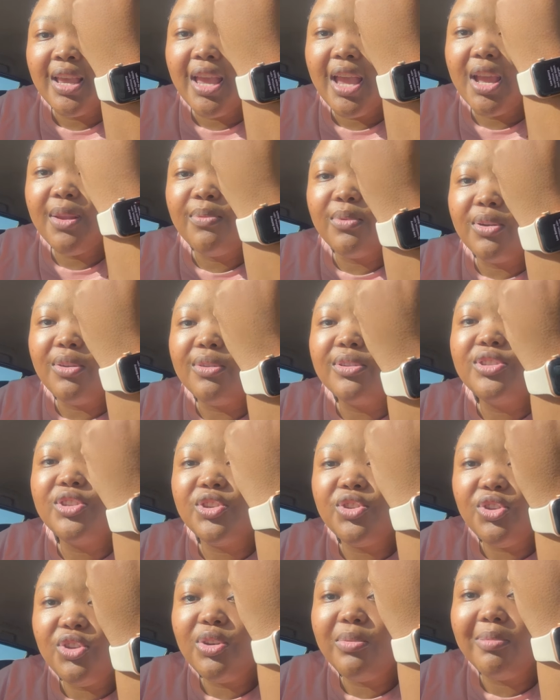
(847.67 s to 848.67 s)
it would look
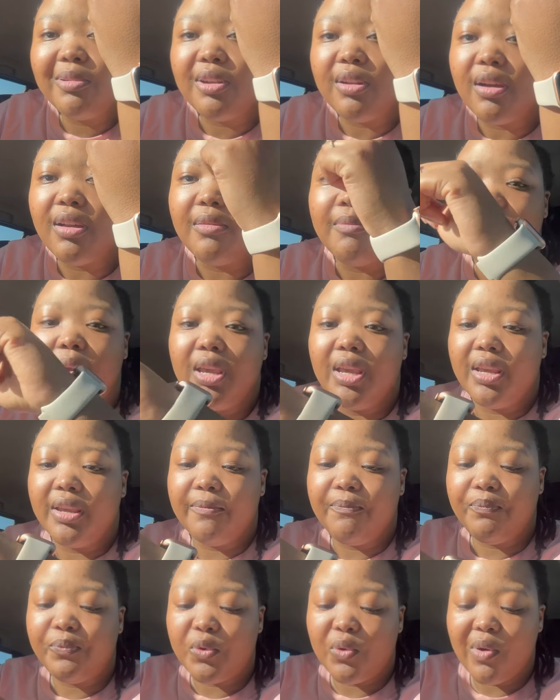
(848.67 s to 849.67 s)
stupid on
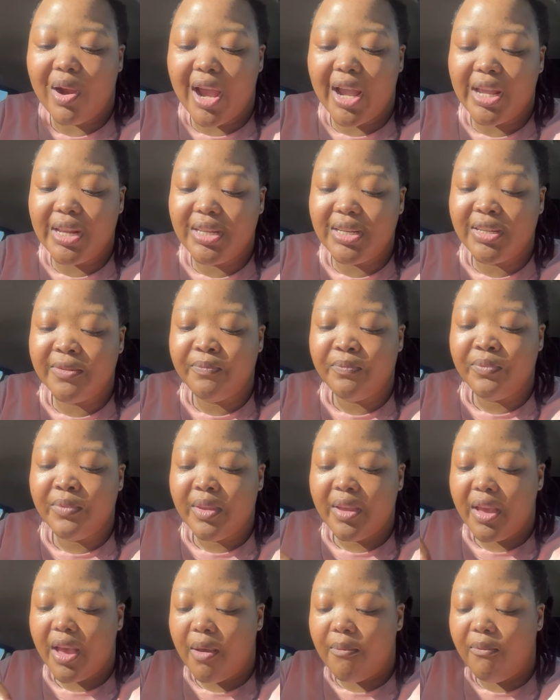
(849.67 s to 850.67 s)
me, right?
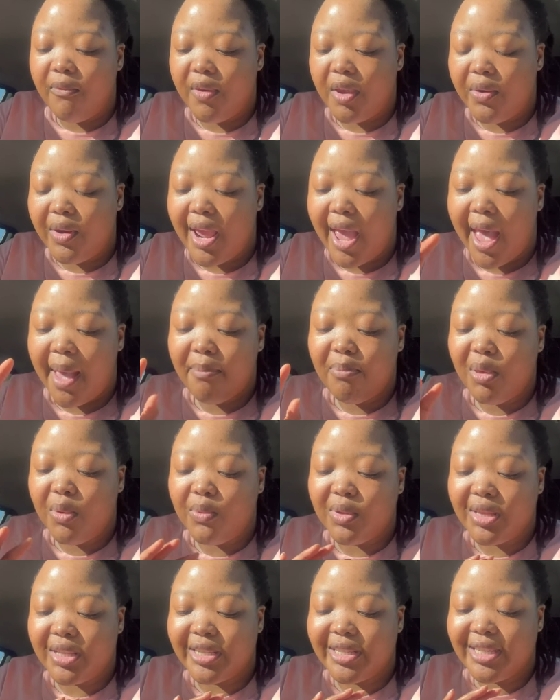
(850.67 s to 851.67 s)
I'm very happy
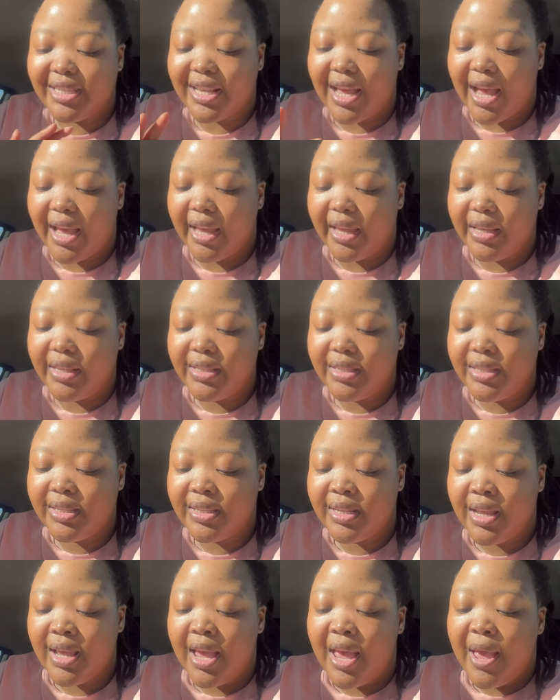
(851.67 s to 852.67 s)
with the size,
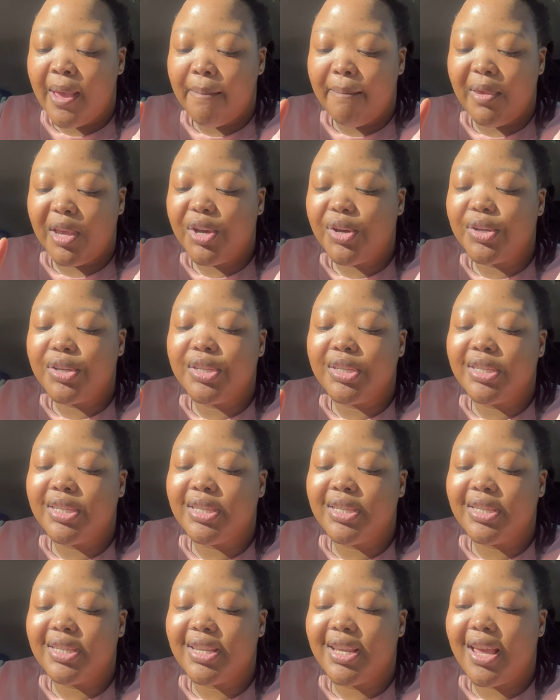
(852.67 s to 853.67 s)

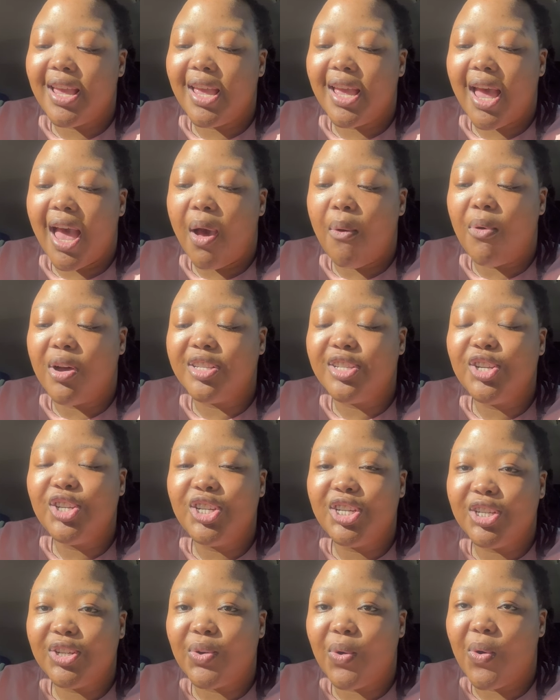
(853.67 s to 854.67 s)
because I wasn't
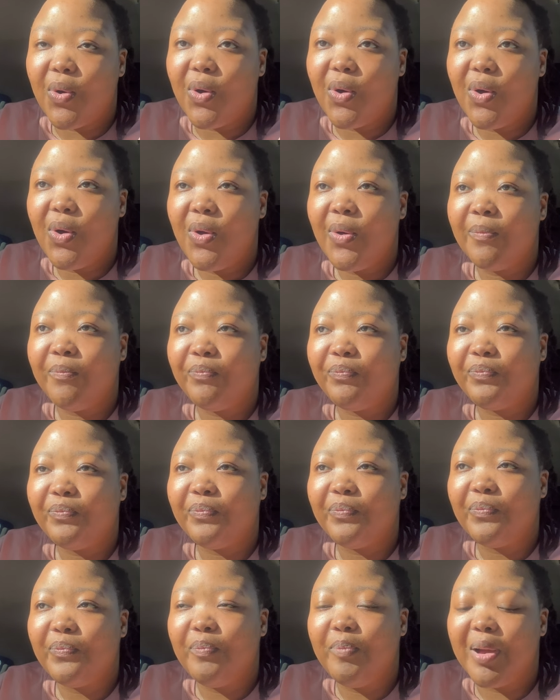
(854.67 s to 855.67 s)
sure,
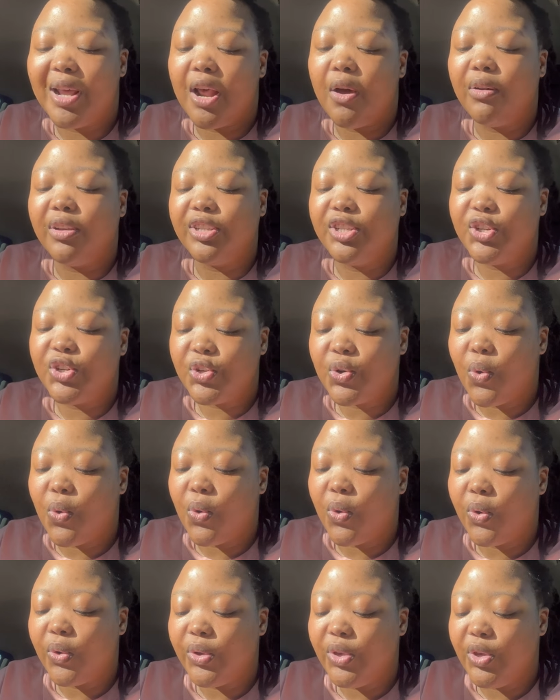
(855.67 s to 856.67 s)
but I was
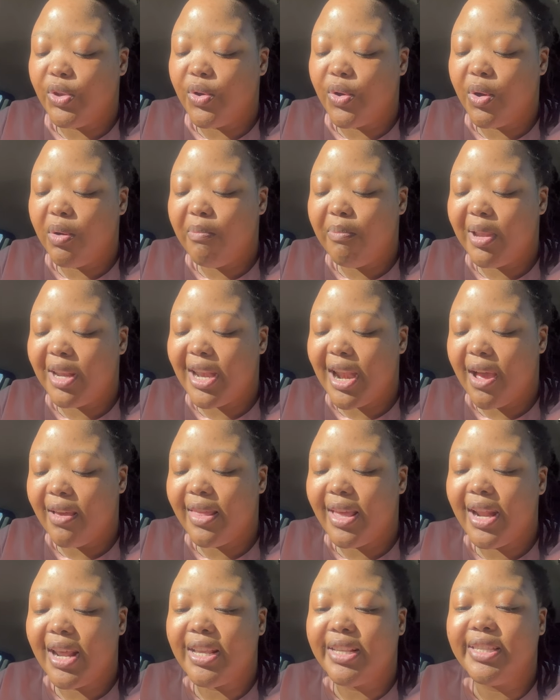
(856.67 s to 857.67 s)
sure, you know. But now
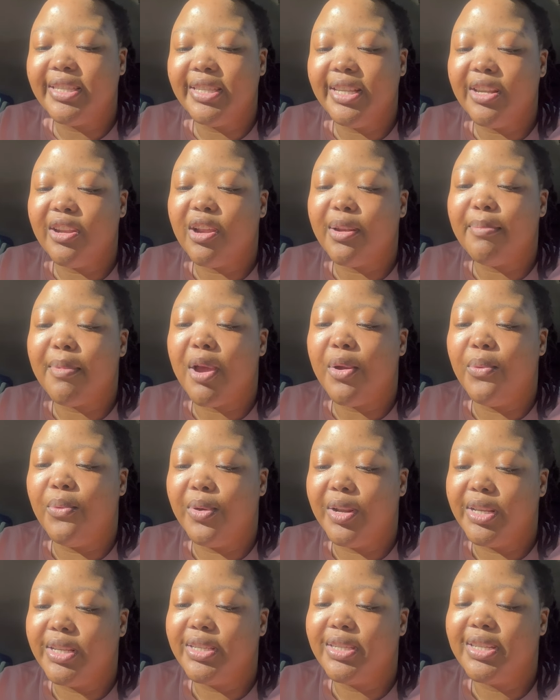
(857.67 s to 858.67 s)
that I see it on my
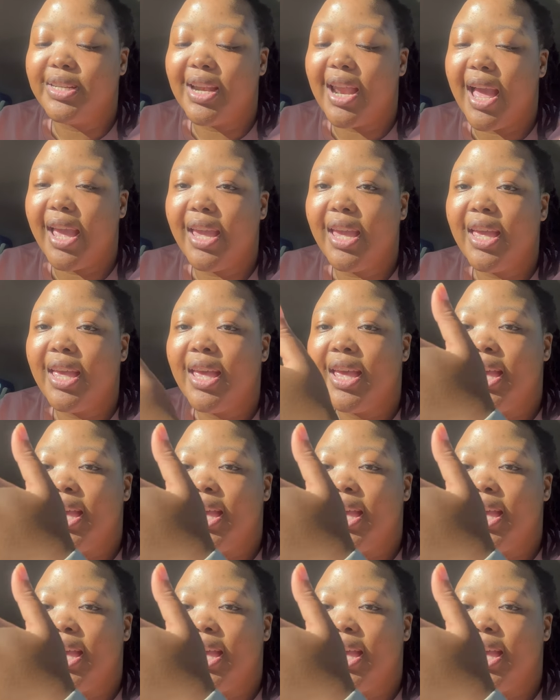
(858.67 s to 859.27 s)
wrist, like,